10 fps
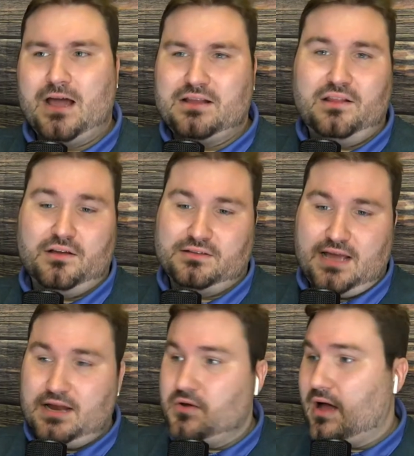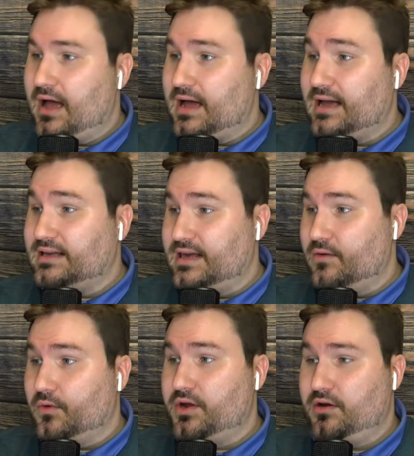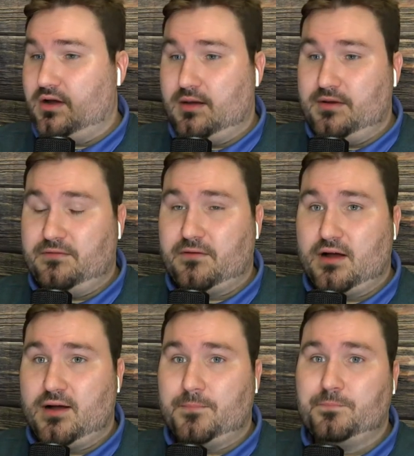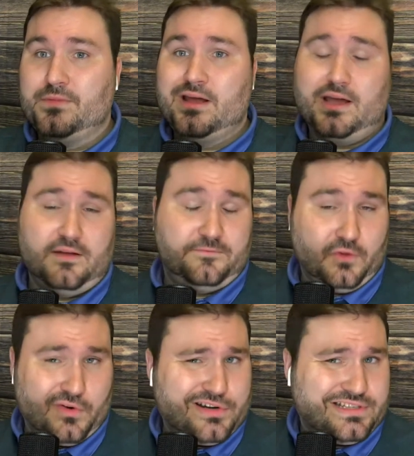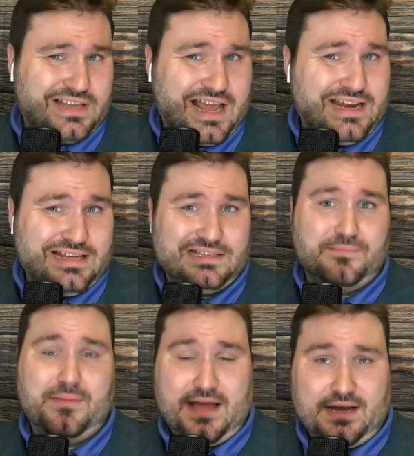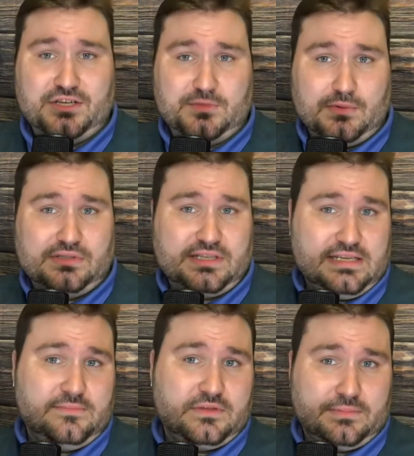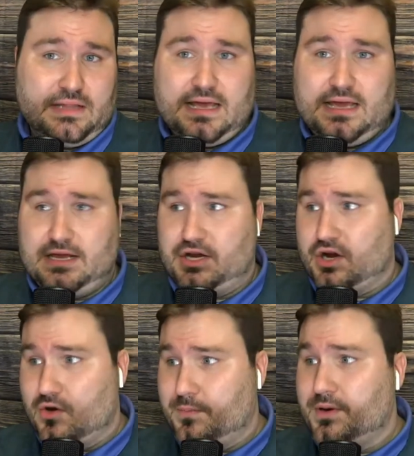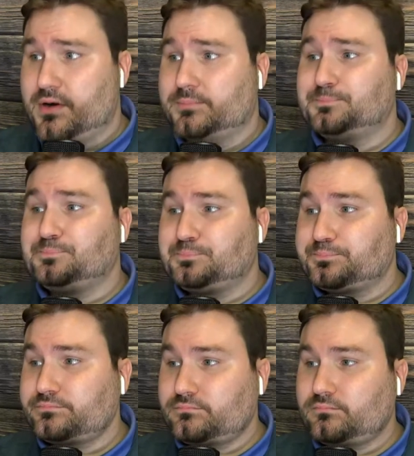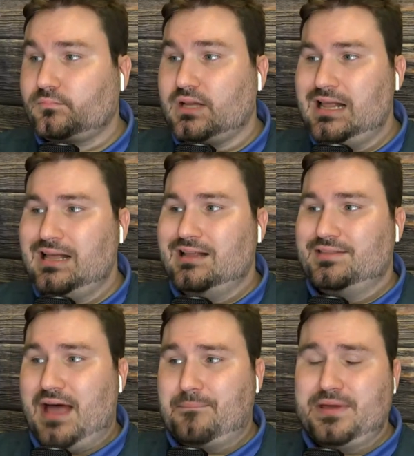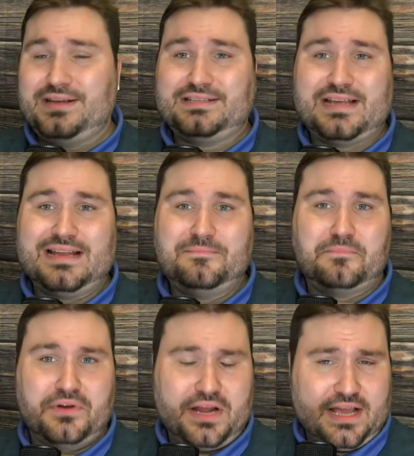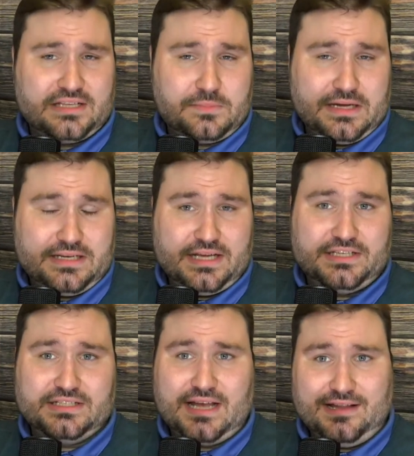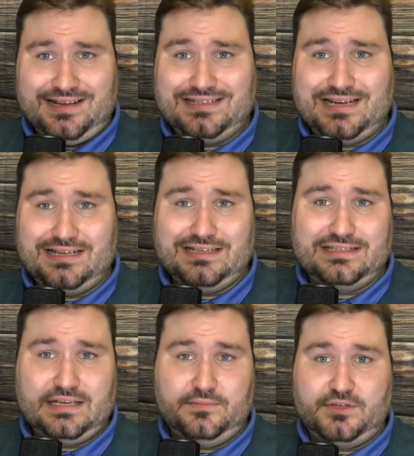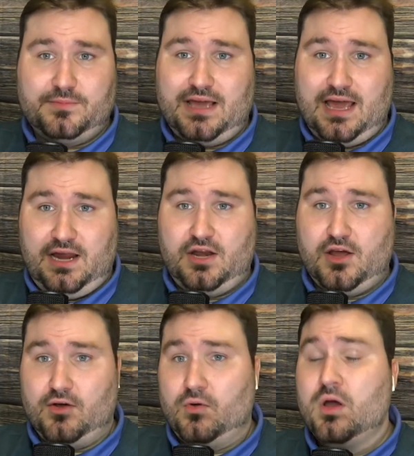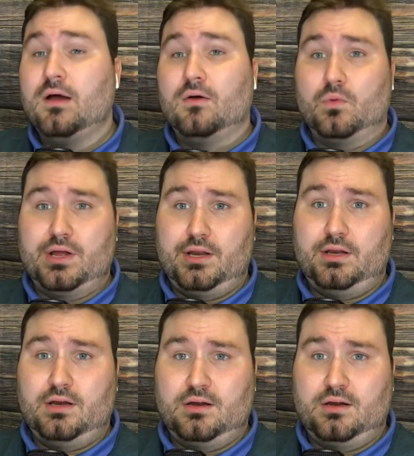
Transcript: Look, Daniel, I get where you're coming from, and Florida State is a manageable team to play in your opener. That being said, putting expectations out, like saying this team should be 8-0, when